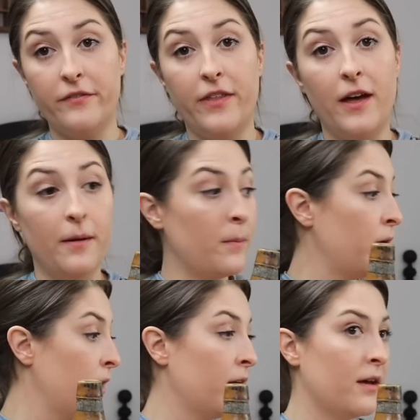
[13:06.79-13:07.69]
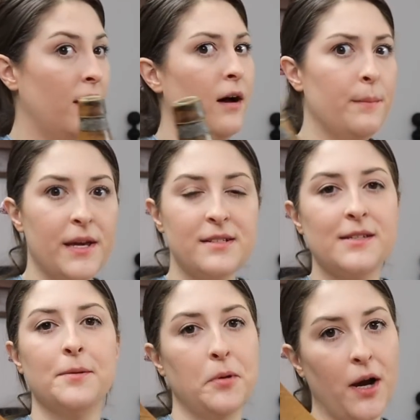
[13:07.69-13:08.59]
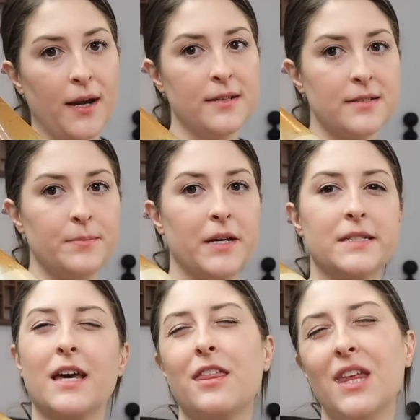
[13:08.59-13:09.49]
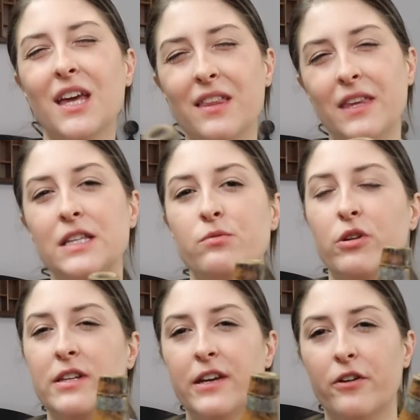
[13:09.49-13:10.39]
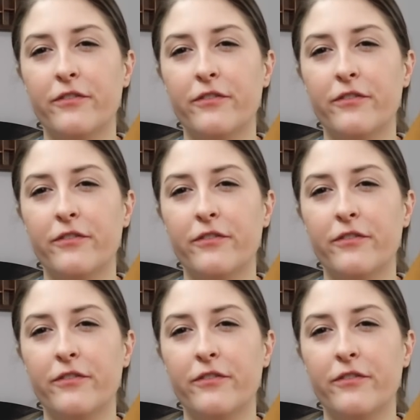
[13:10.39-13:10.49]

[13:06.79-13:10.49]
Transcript: of them. Amazing price, because I think these retail